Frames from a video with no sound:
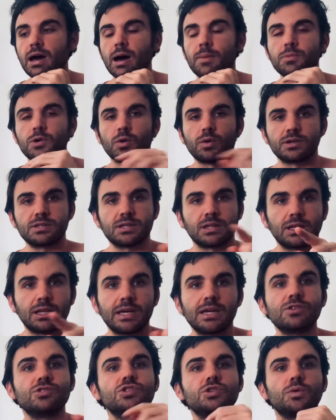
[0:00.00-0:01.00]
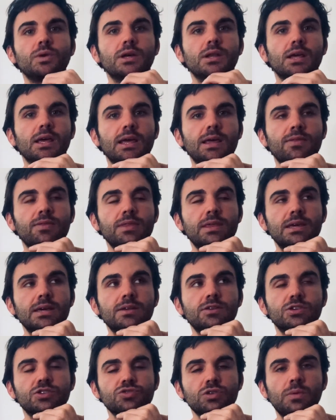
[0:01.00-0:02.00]
I'm going to link to it in the
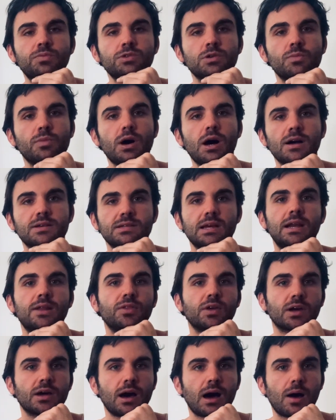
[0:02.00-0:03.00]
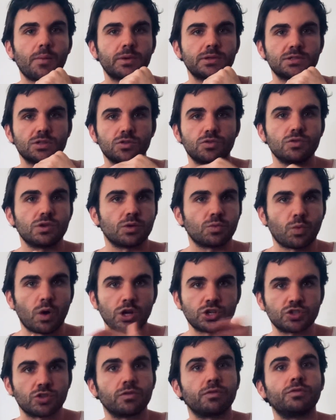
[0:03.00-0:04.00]
description box and in the comments so you can
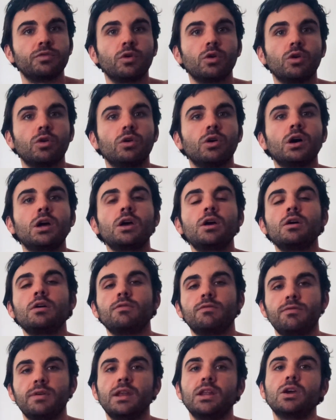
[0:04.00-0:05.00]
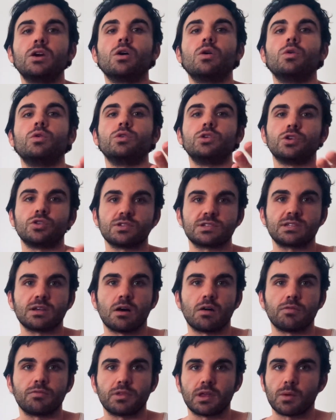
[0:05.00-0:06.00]
watch the full video
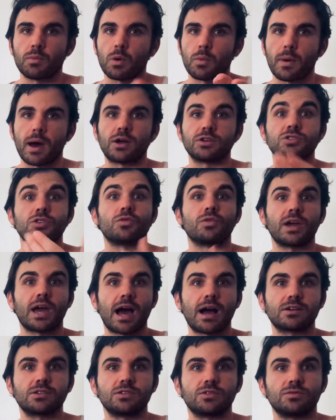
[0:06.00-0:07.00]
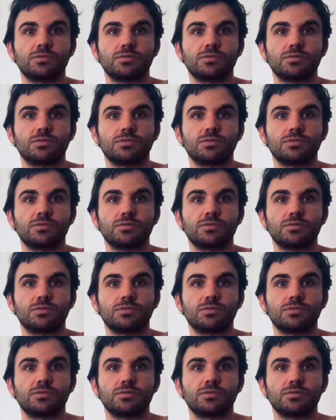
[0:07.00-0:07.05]
yourself that I'm about to react to.